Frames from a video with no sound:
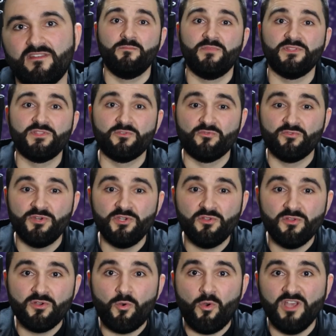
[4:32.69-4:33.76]
But the
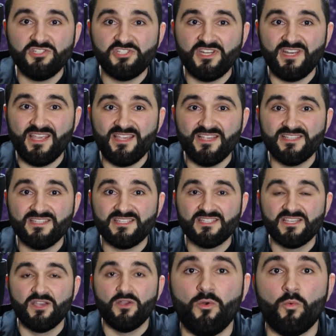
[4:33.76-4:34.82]
real question
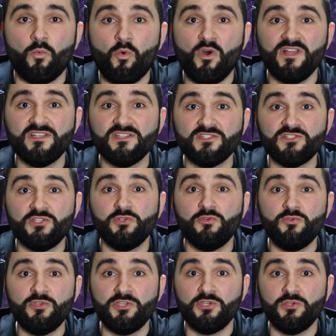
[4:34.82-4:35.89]
is, what
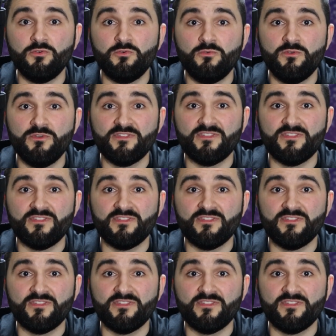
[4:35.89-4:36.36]
do you